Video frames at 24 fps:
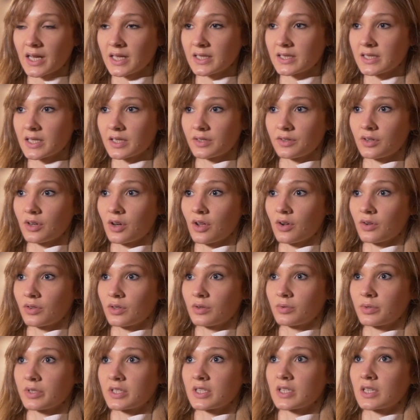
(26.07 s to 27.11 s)
and didn't know
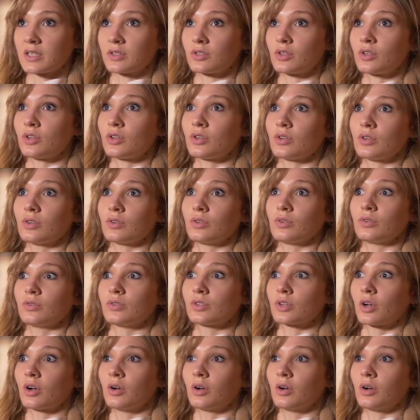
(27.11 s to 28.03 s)
there was this huge,